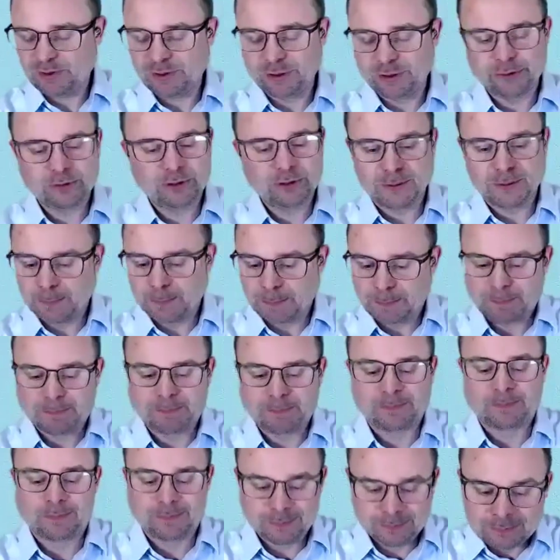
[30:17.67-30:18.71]
to talk to
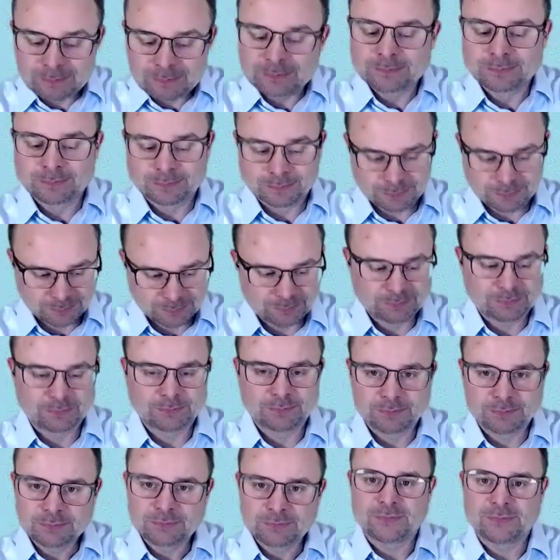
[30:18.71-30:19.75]
each other. And
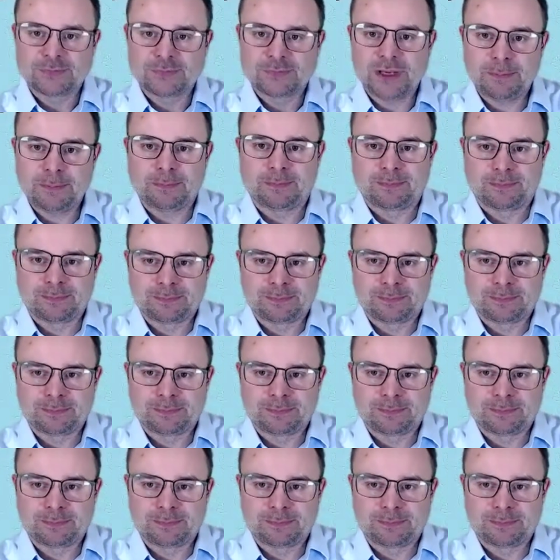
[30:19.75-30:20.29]
so you think this